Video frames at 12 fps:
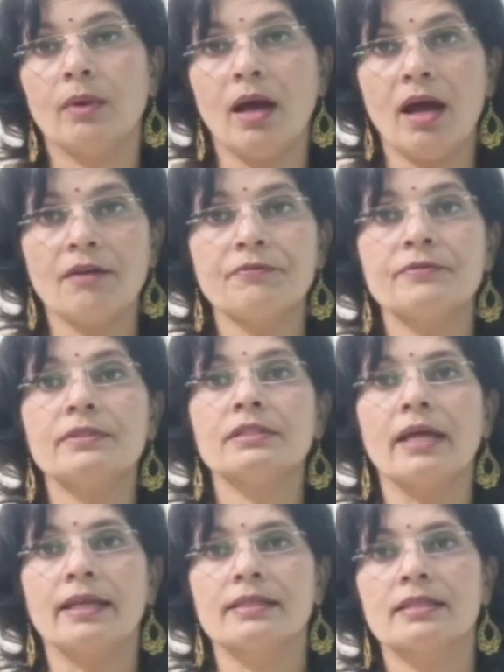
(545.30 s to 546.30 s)
after
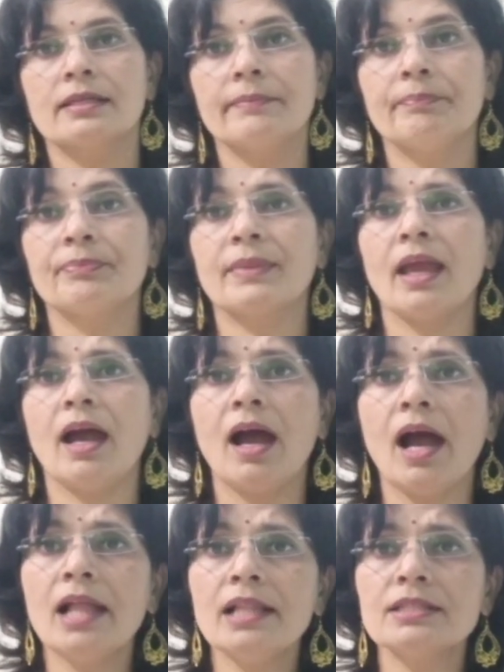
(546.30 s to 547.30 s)
that,
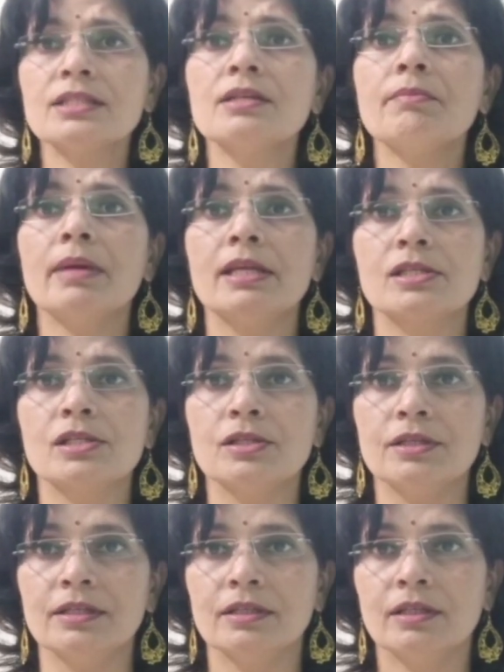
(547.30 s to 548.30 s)

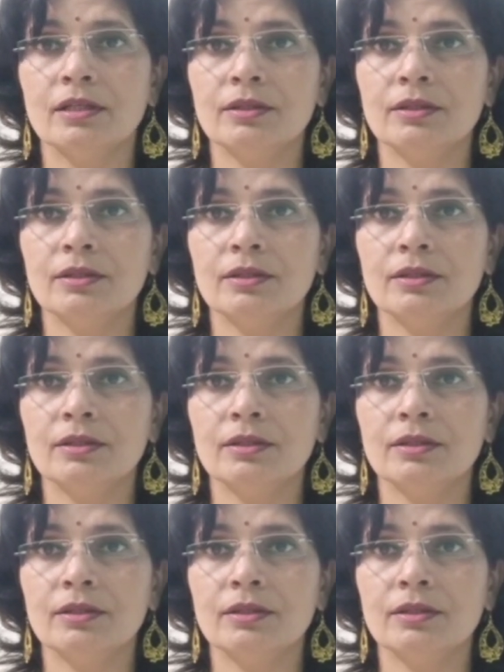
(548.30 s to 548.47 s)
ultimately,